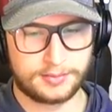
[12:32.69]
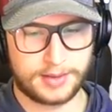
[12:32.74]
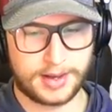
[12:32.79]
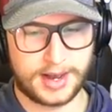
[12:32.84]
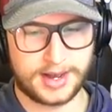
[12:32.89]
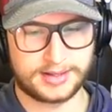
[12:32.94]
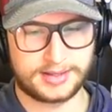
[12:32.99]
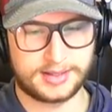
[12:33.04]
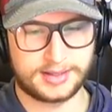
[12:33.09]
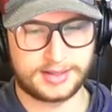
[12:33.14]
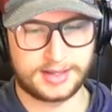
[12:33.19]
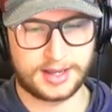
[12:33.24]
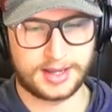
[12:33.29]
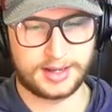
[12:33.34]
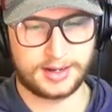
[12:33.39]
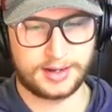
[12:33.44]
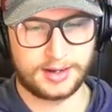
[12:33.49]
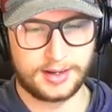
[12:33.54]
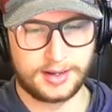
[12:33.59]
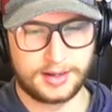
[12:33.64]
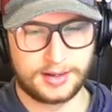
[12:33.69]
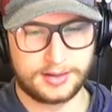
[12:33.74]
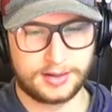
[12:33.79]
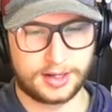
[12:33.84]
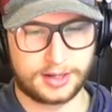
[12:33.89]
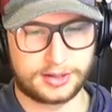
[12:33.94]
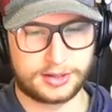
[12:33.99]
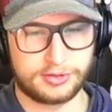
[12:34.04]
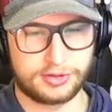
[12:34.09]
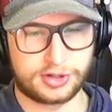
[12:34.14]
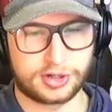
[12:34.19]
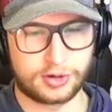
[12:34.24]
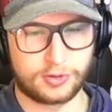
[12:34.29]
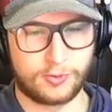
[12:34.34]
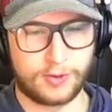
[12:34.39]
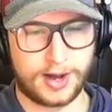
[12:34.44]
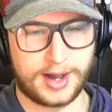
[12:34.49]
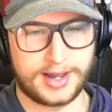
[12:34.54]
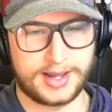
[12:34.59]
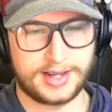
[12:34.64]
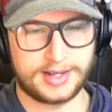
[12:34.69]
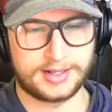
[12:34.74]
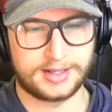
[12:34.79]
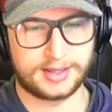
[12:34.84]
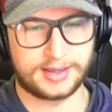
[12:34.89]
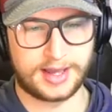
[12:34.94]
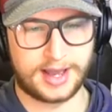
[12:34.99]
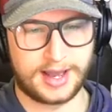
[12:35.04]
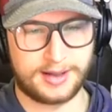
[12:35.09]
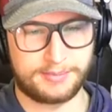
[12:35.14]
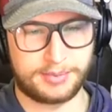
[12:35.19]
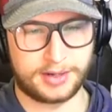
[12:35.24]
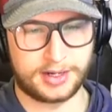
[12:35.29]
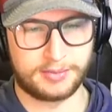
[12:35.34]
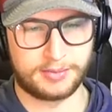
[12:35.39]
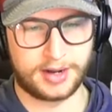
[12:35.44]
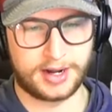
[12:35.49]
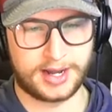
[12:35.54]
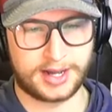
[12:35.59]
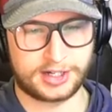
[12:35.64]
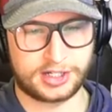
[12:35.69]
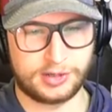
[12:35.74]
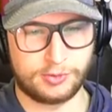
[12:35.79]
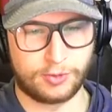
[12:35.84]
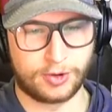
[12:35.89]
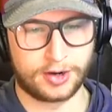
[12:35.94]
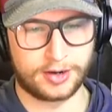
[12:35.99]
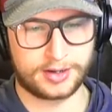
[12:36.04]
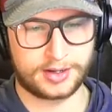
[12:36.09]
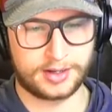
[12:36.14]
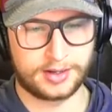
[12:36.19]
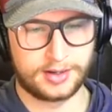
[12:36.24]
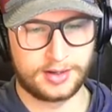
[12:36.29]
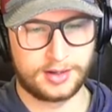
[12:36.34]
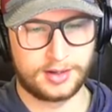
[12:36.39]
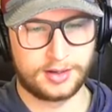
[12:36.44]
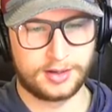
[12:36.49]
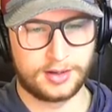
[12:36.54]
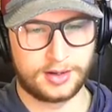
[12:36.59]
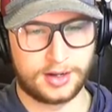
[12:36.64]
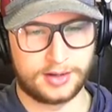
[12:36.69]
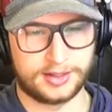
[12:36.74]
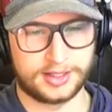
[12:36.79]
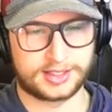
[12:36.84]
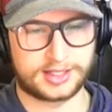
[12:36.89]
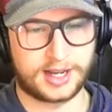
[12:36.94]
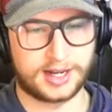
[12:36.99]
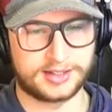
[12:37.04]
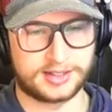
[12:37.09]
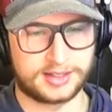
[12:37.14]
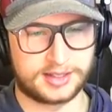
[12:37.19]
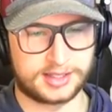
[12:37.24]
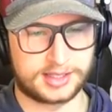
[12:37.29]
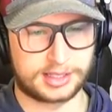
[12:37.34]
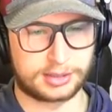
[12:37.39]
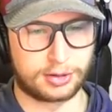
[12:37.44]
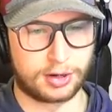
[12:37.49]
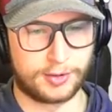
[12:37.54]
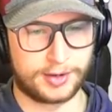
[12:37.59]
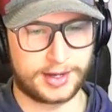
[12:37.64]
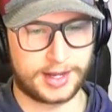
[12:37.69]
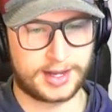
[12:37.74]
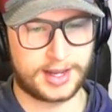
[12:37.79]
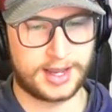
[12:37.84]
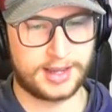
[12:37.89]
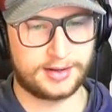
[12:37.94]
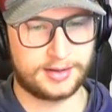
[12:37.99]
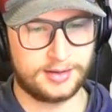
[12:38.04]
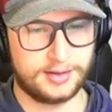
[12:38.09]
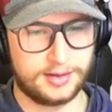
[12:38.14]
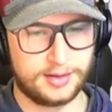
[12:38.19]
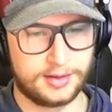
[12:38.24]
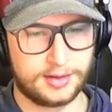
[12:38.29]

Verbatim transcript: Passes it. Not too sure why he did that, but it might actually work. Unless Cousins is throwing again.